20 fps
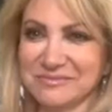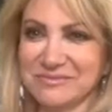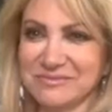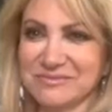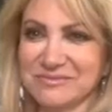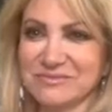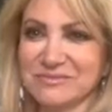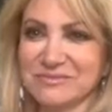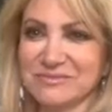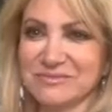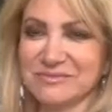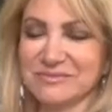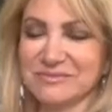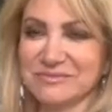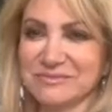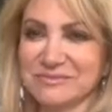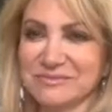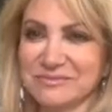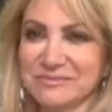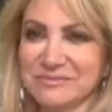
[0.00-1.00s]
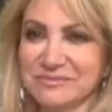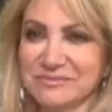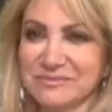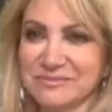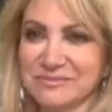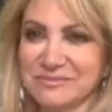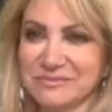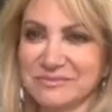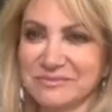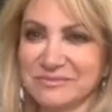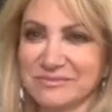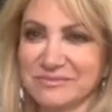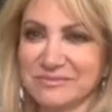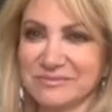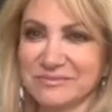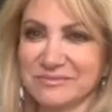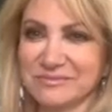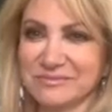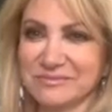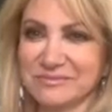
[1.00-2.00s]

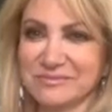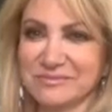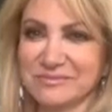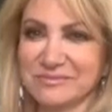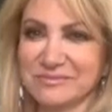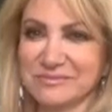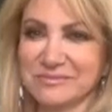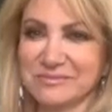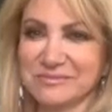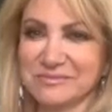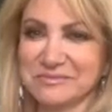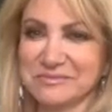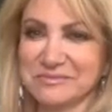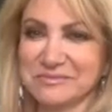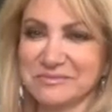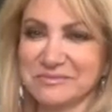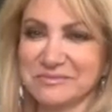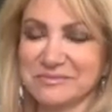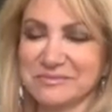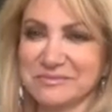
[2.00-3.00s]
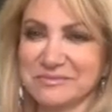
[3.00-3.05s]
The person shown says nothing.